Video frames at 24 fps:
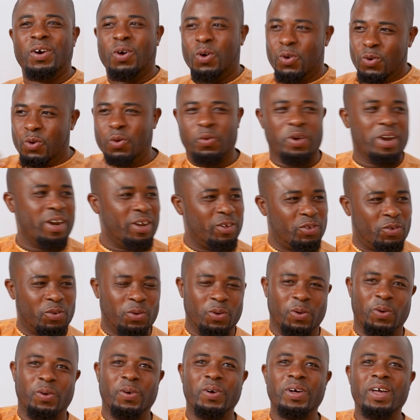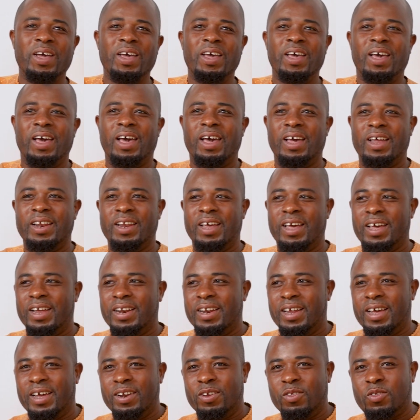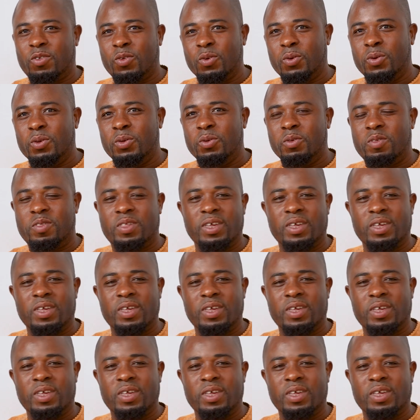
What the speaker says: or no rain at all, and so you